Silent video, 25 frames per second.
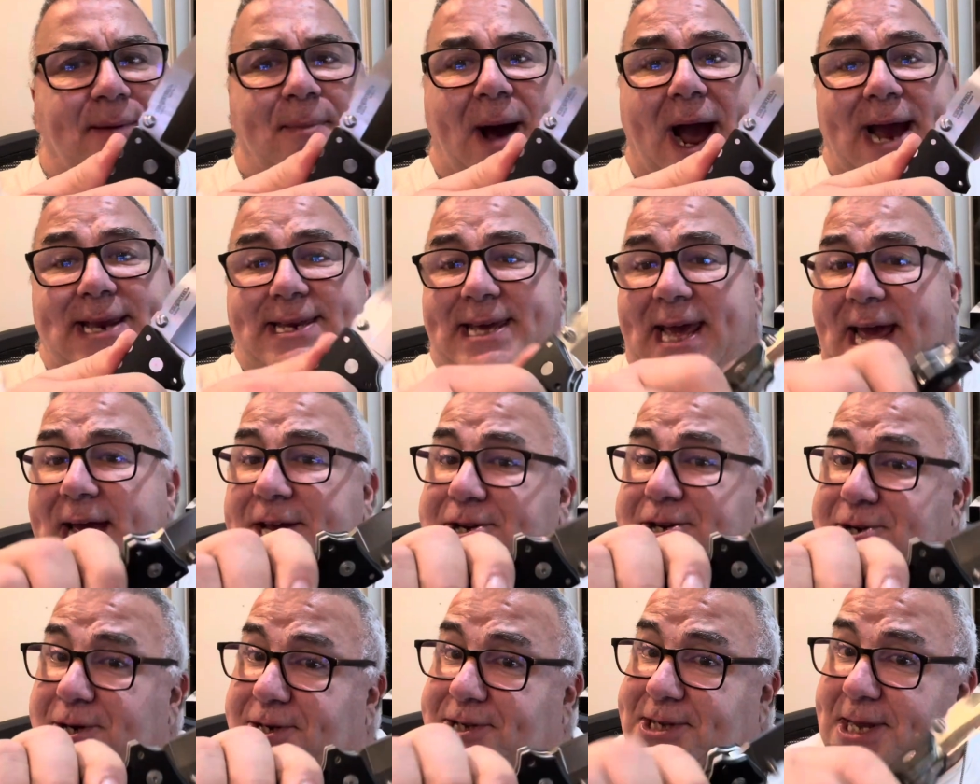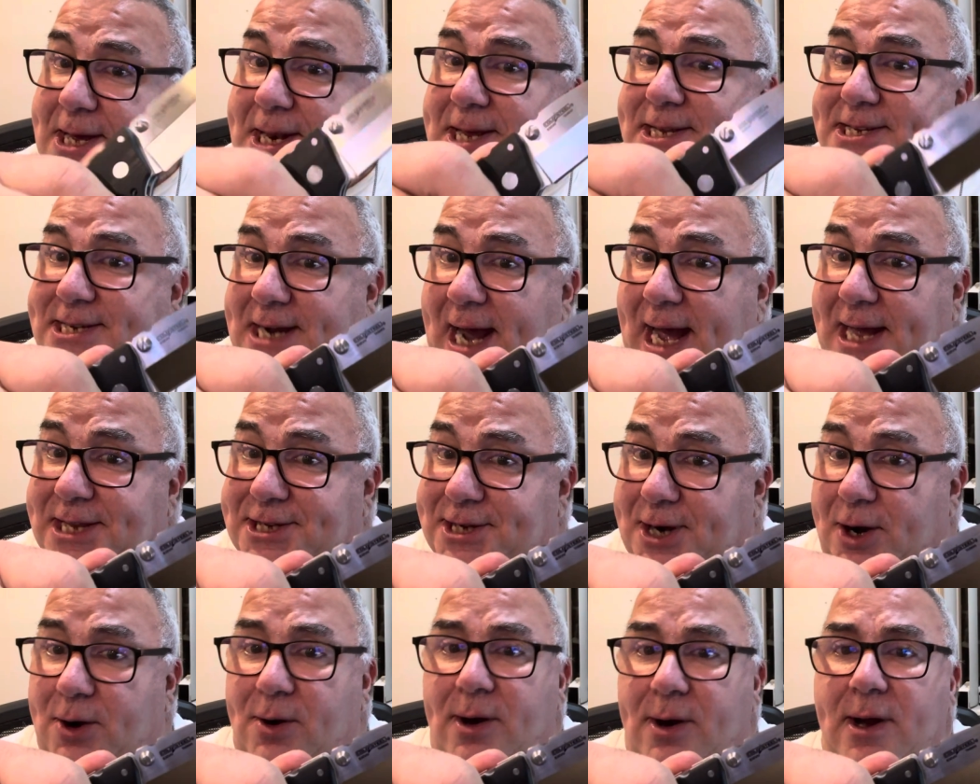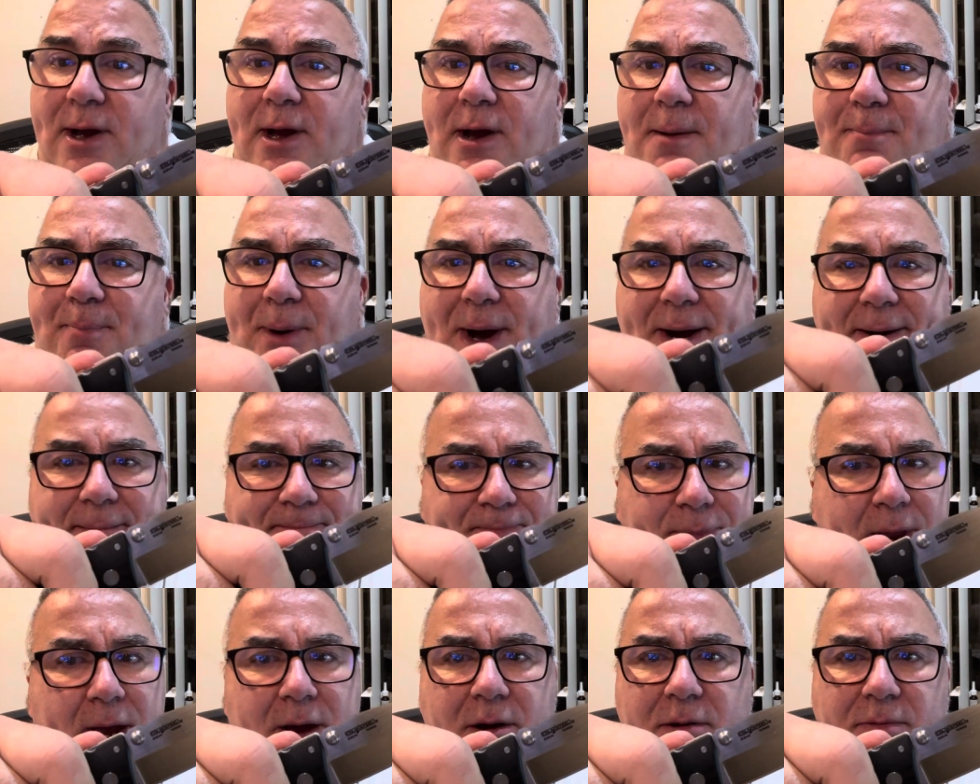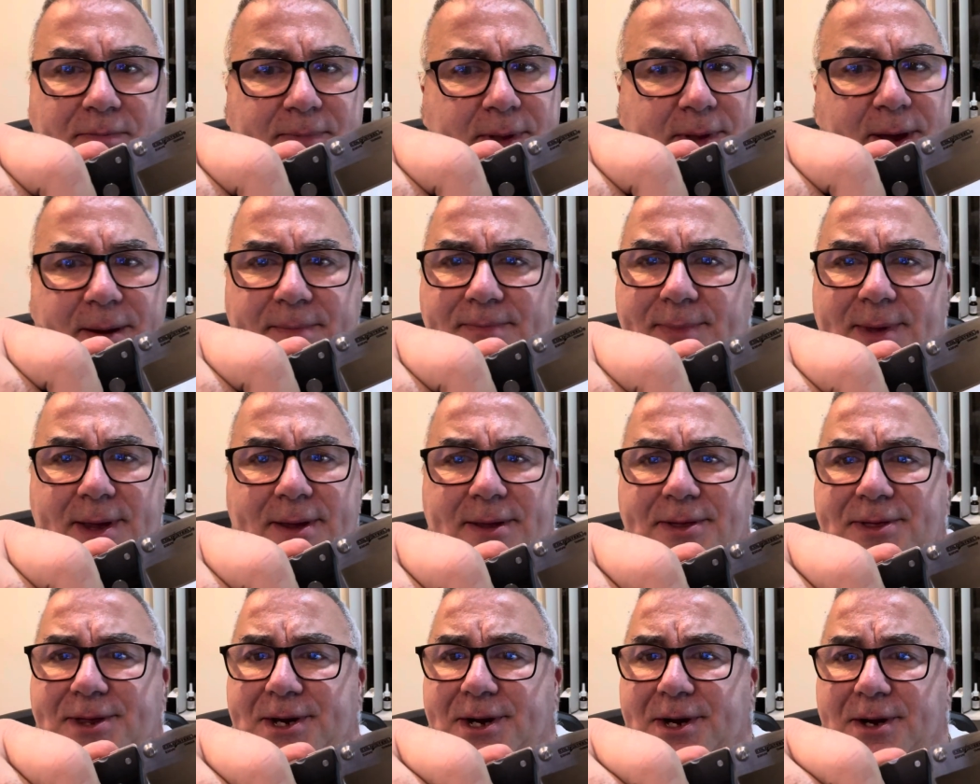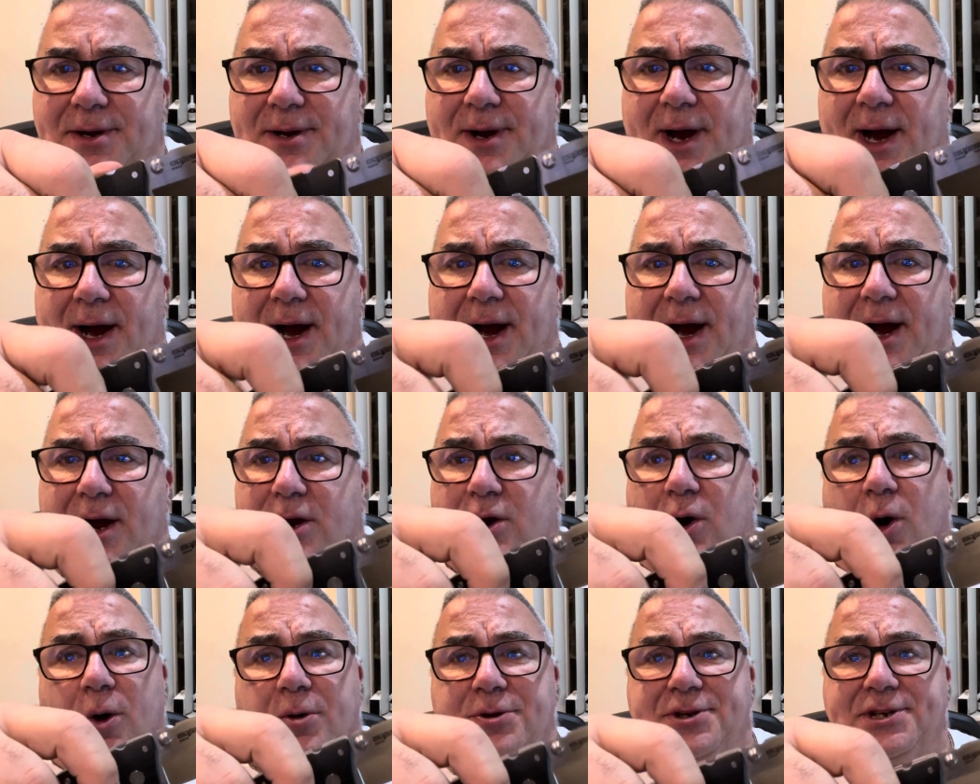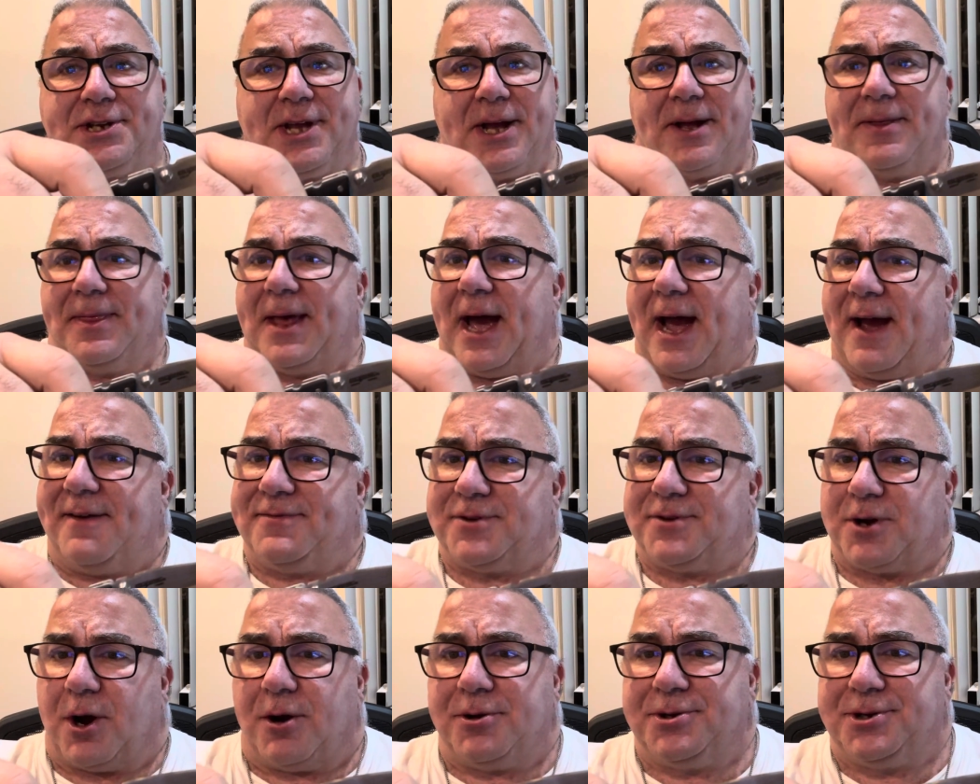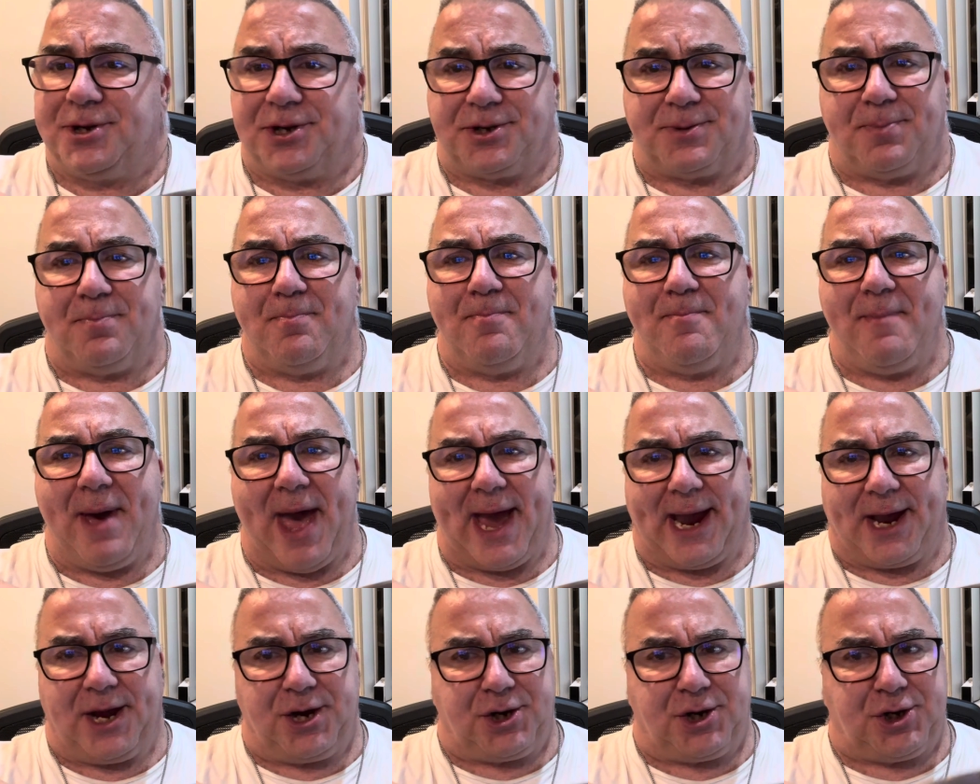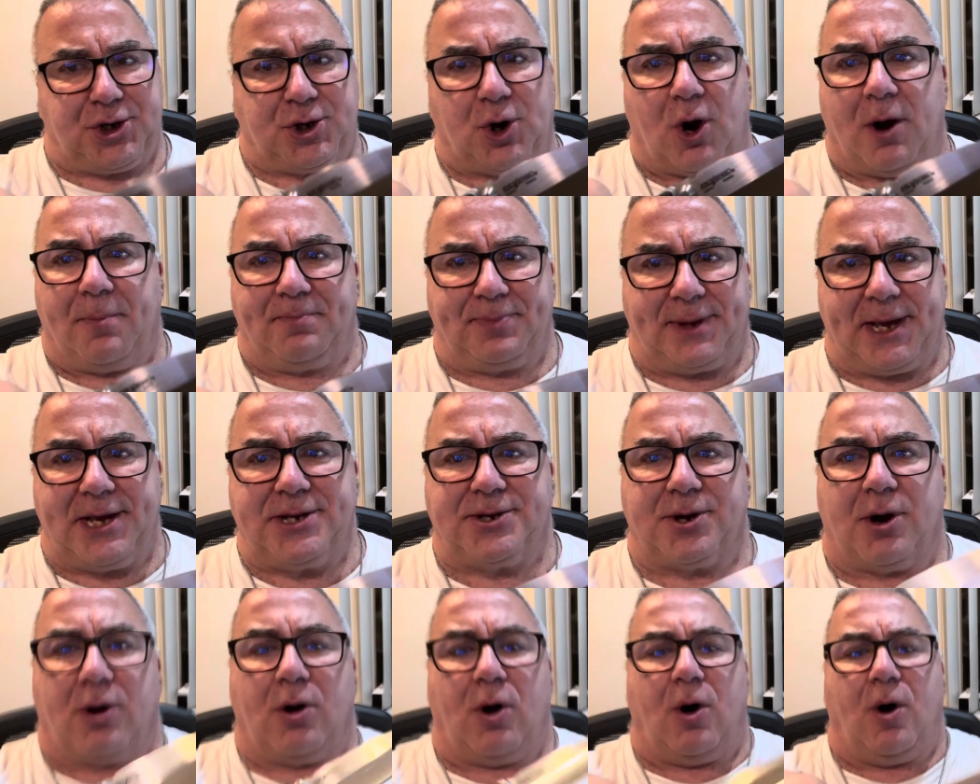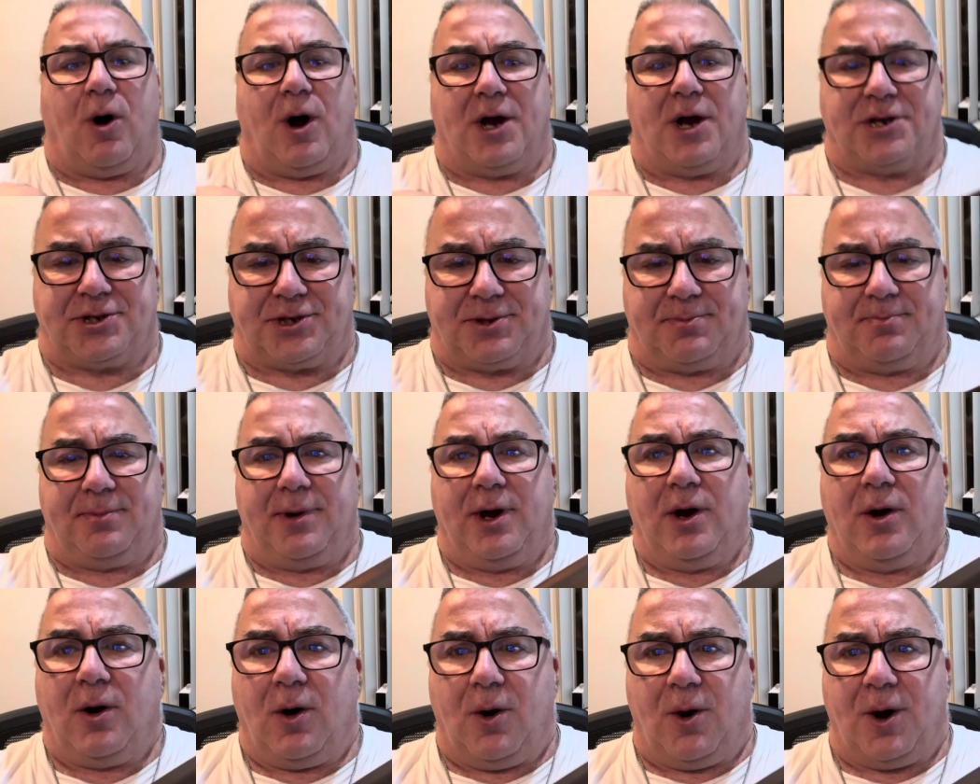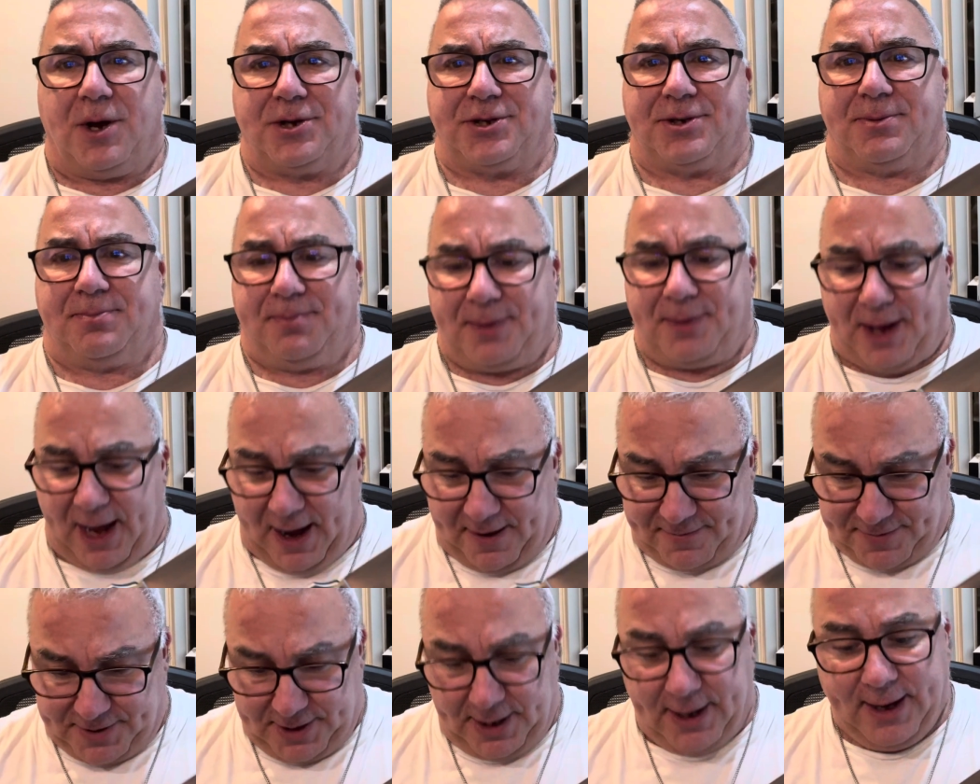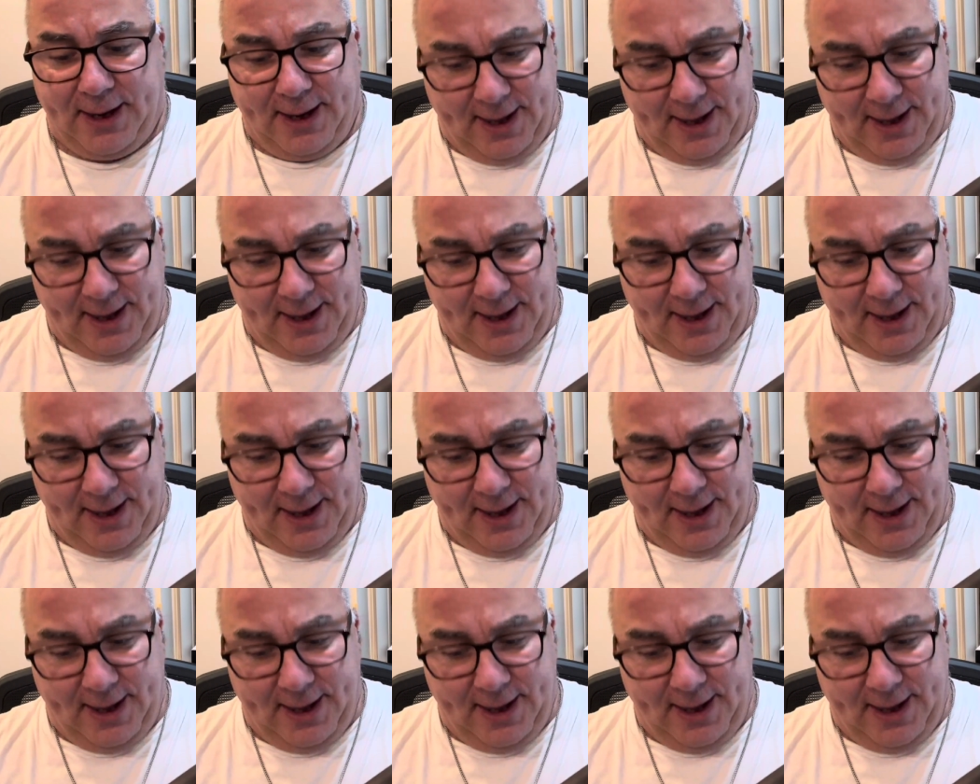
idea, just in a Tanto, but the cold steel knives are just mega sharp. These are awesome, awesome knives.